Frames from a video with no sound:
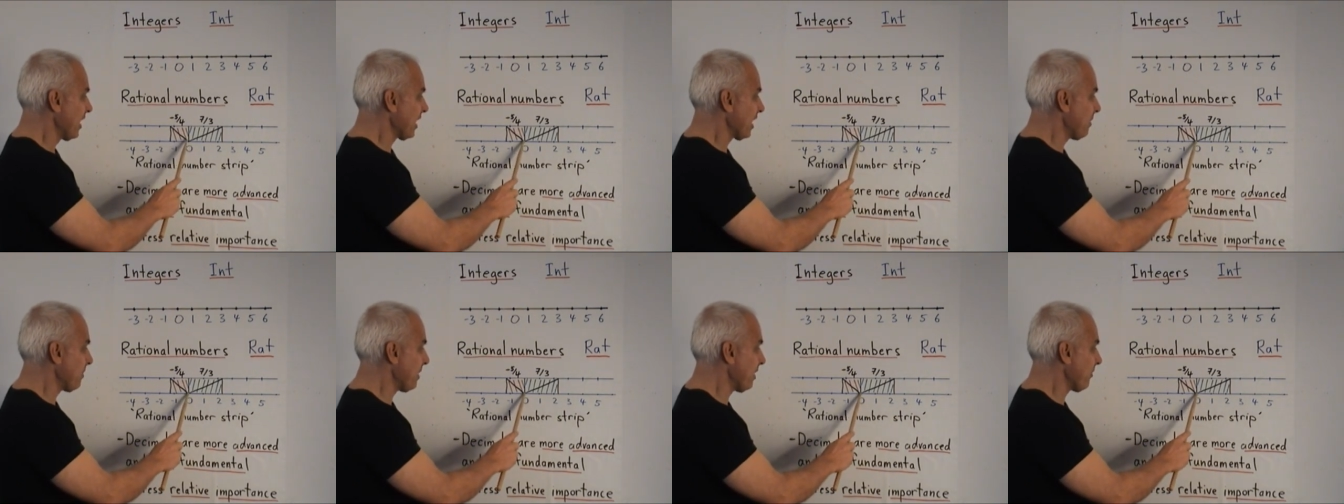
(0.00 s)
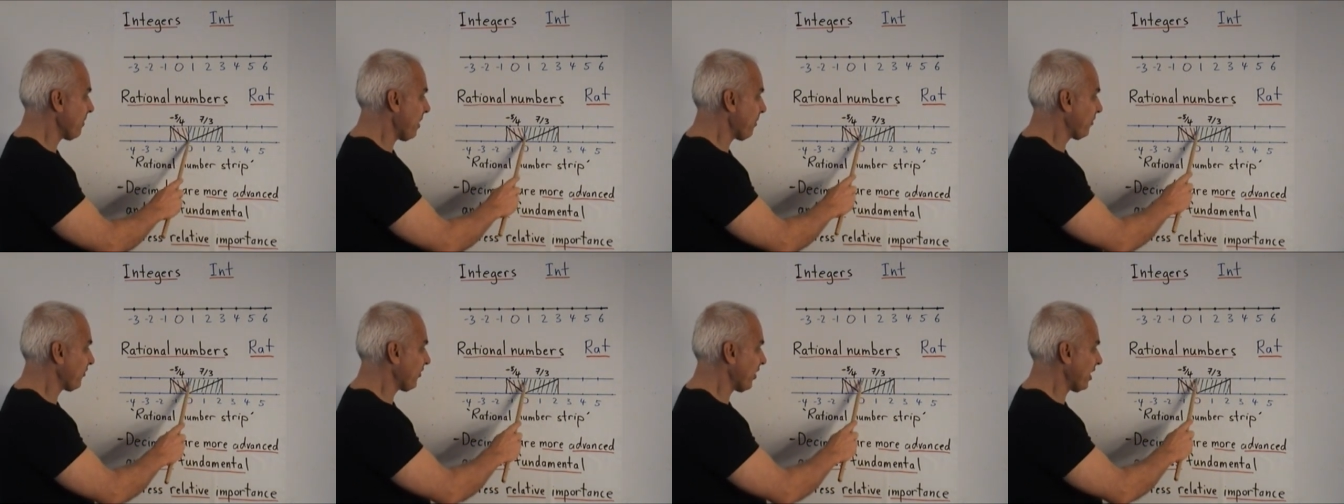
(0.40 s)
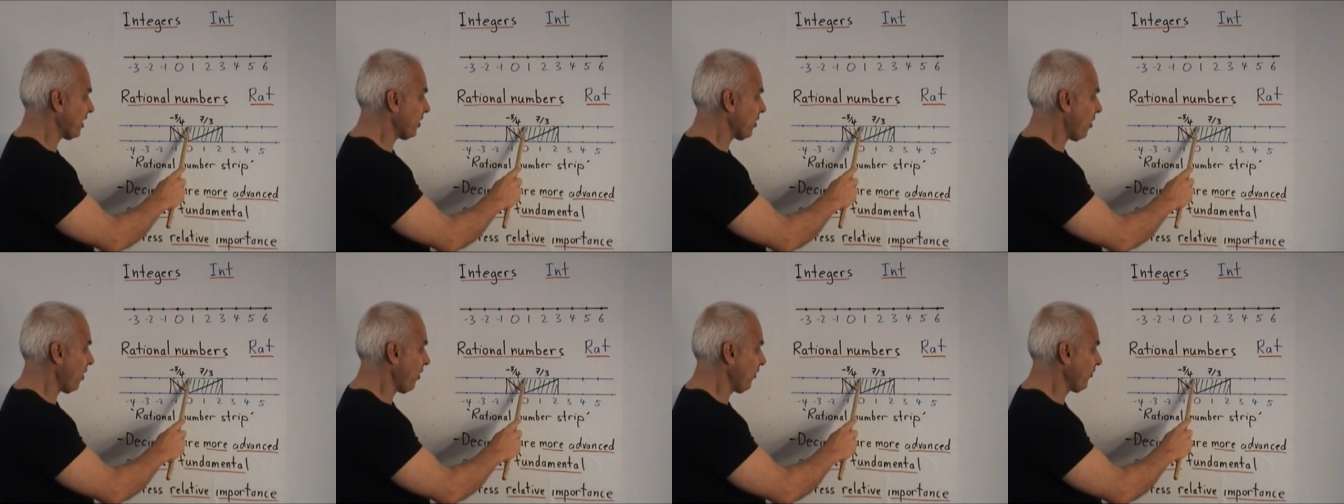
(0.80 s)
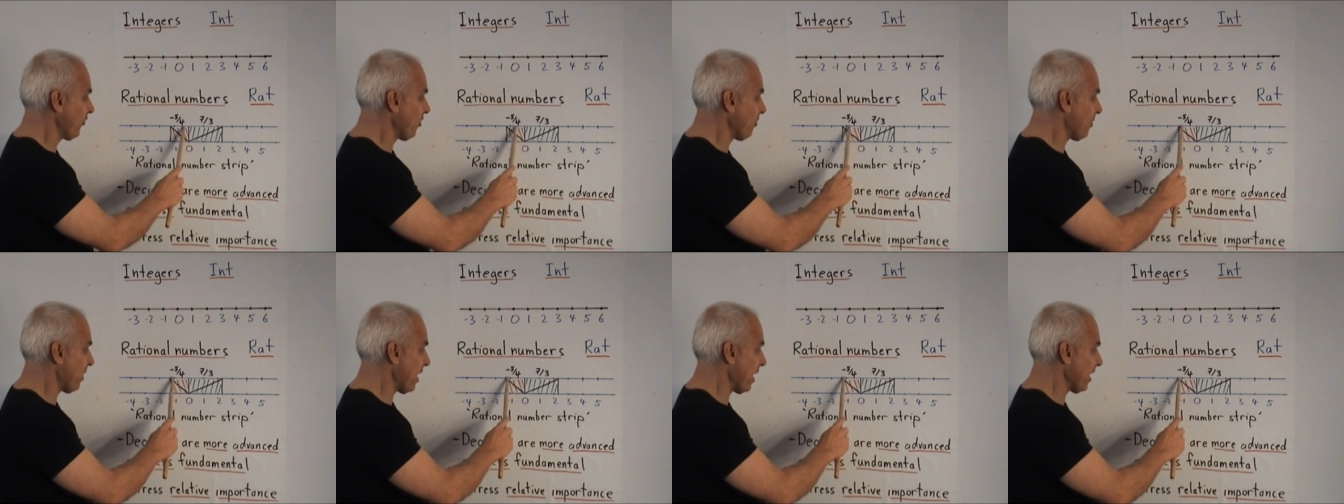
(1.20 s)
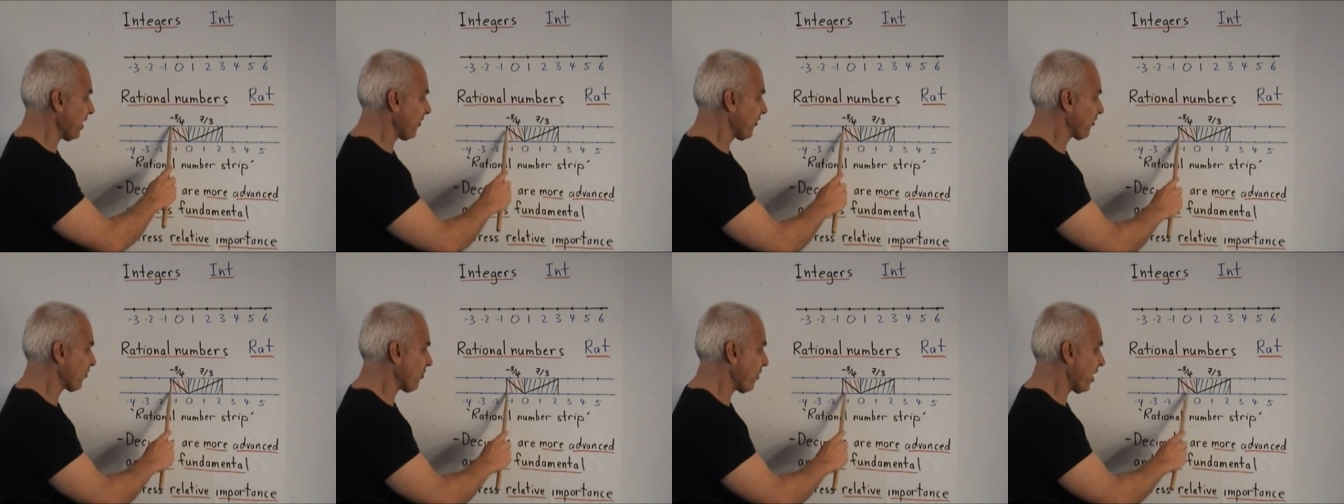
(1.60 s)
can be represented also by
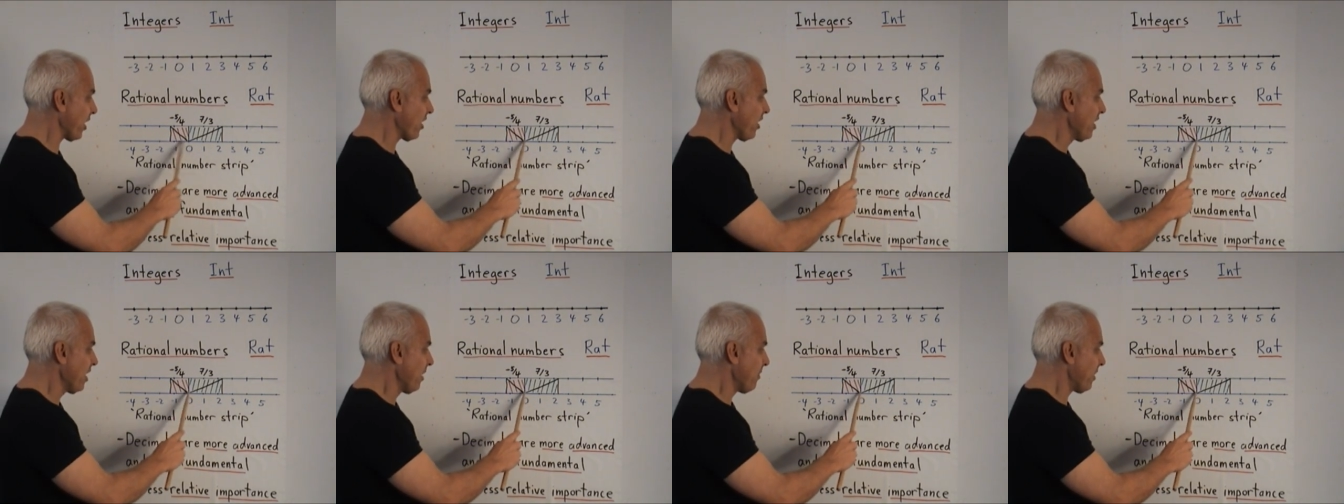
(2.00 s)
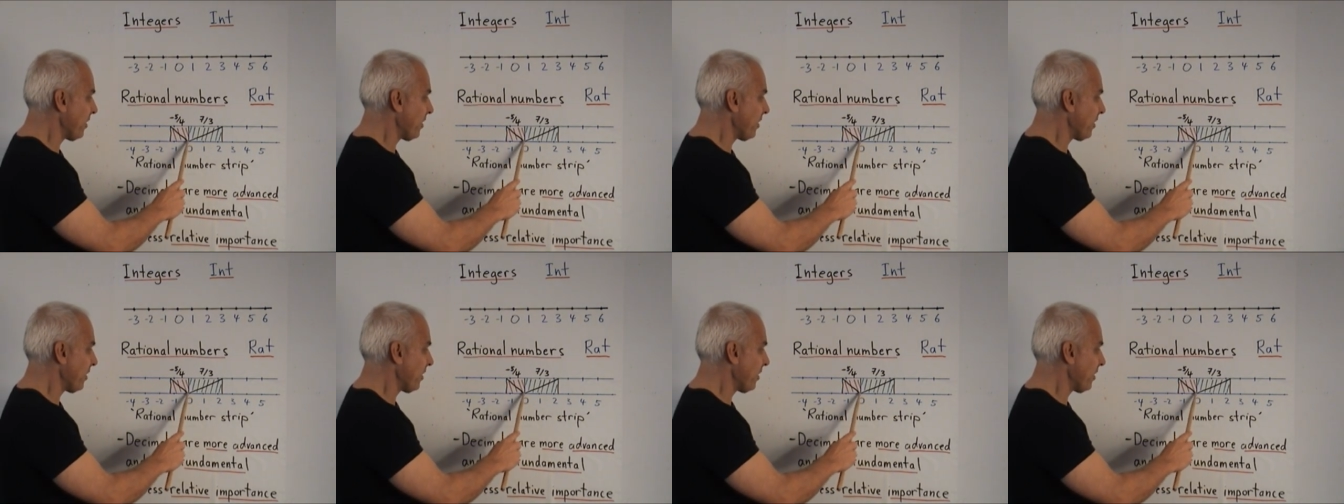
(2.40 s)
a square,